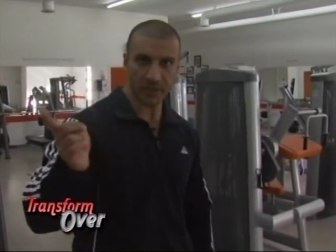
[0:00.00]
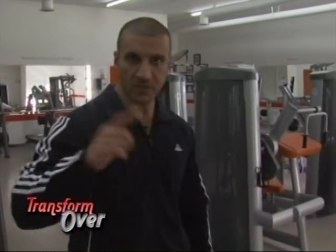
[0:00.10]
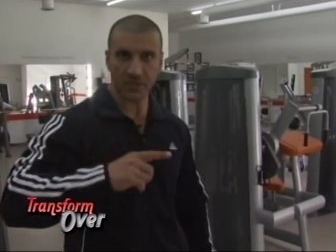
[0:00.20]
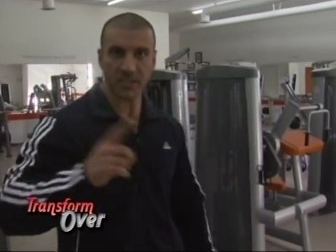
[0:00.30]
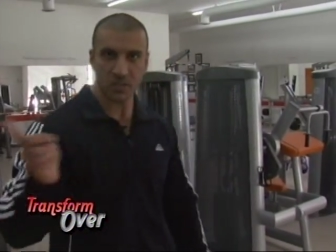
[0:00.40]

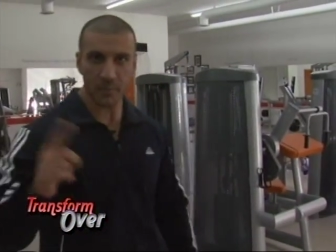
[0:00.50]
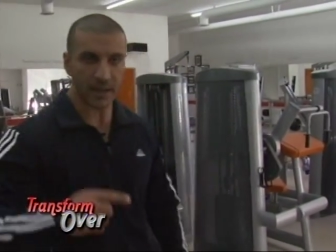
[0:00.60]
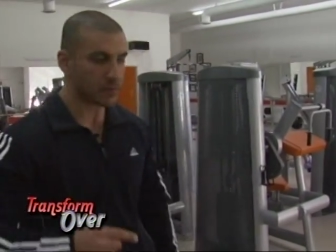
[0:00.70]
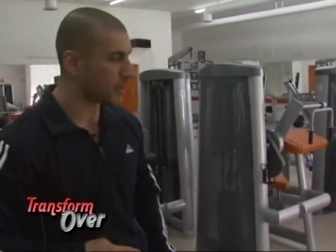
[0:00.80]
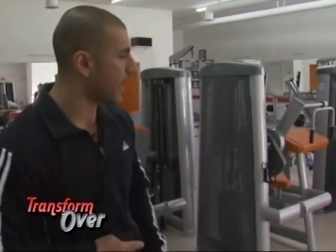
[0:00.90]
exercises
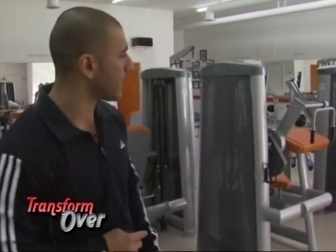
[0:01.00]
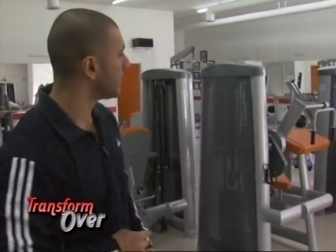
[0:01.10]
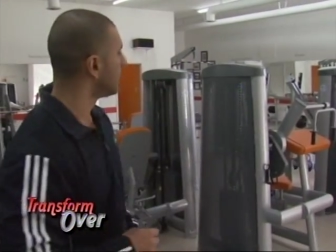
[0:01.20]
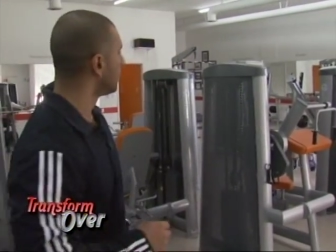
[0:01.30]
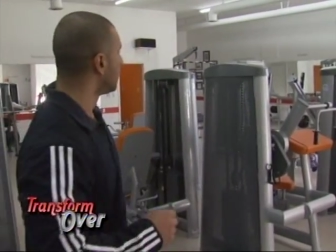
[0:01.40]
back to back.
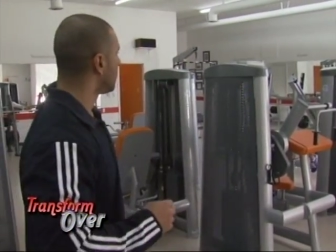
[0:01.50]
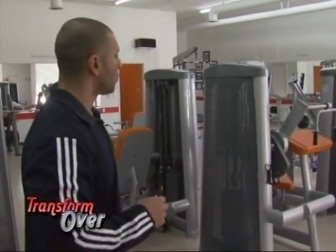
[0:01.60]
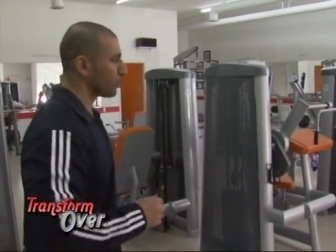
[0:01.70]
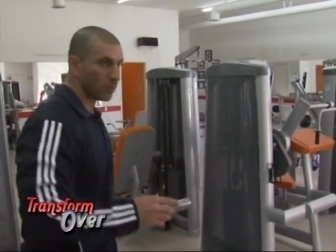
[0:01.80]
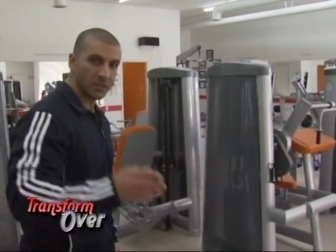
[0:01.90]

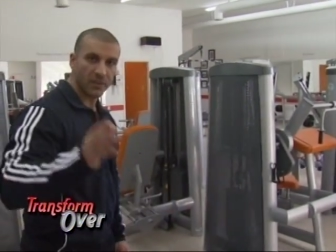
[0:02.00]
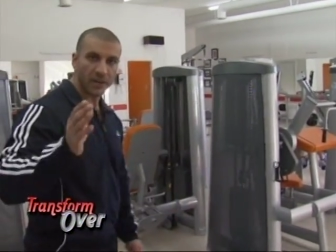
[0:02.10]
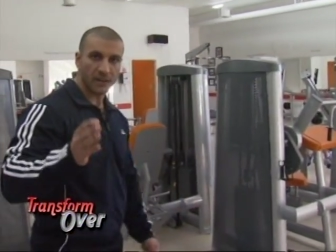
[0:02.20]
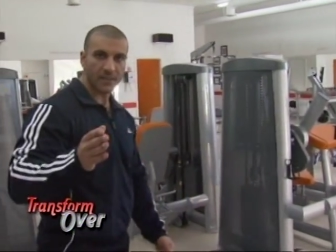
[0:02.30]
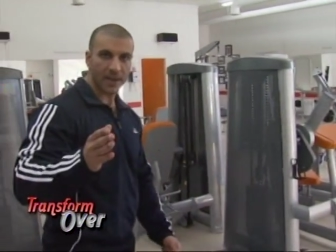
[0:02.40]
We're really
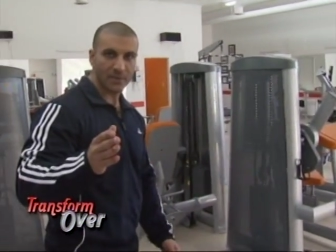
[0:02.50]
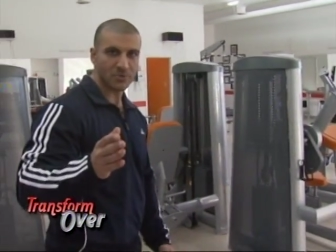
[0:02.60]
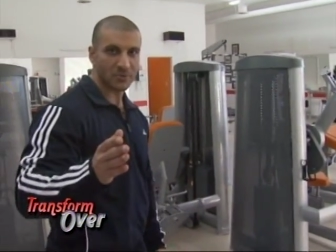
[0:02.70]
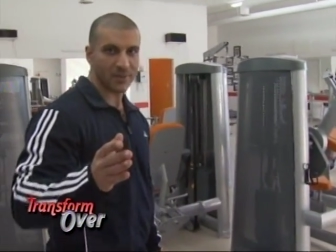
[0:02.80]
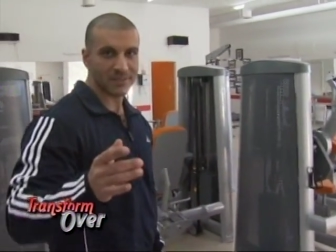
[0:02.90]
targeting the
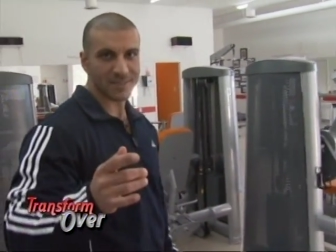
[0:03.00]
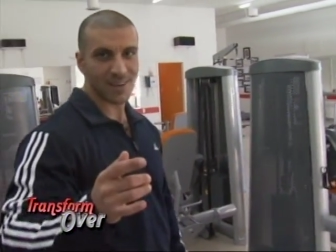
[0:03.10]
hamstrings.